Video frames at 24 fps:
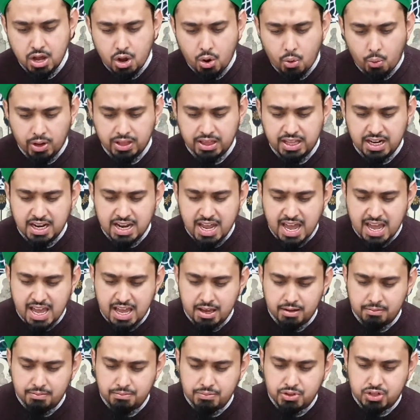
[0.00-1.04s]
When the
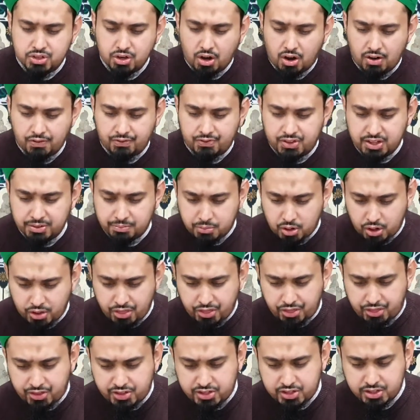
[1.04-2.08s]
names of the
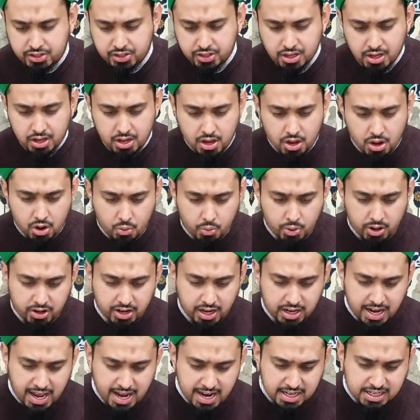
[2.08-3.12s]
months were
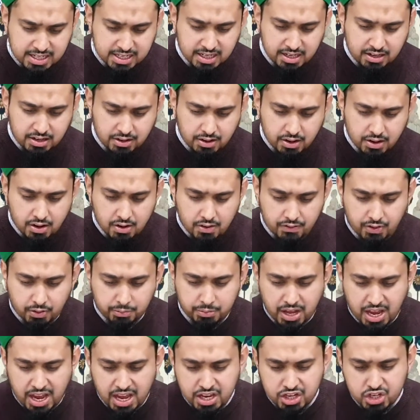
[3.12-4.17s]
related from
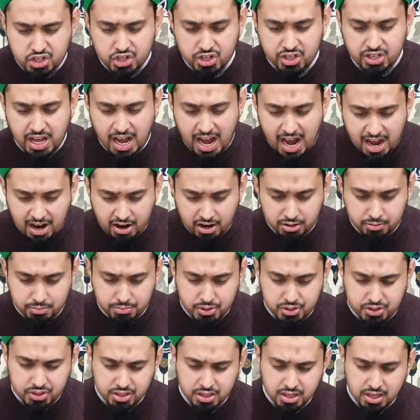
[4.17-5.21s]
the ancient
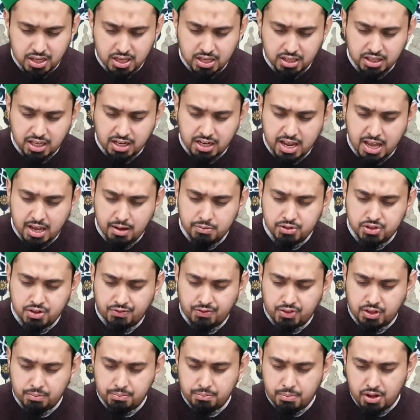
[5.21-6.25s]
Arabs, the names
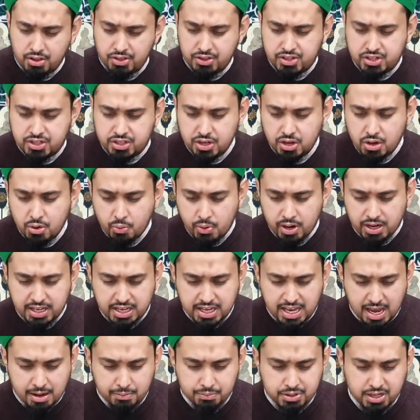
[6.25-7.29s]
of the months were
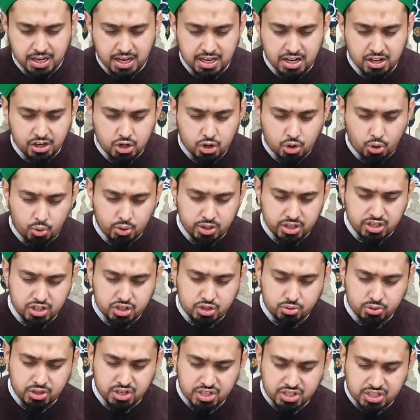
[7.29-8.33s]
kept in accordance
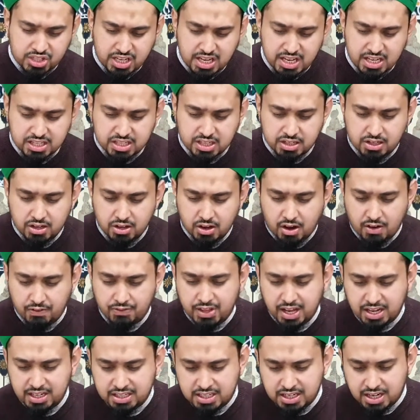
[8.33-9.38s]
to the season of
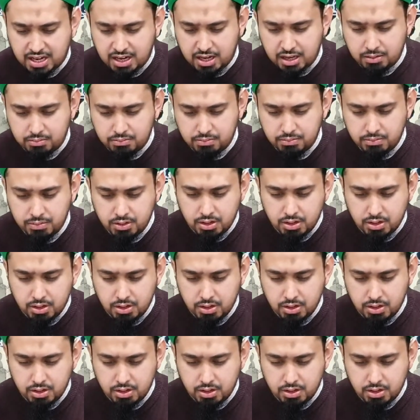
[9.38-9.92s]
that time.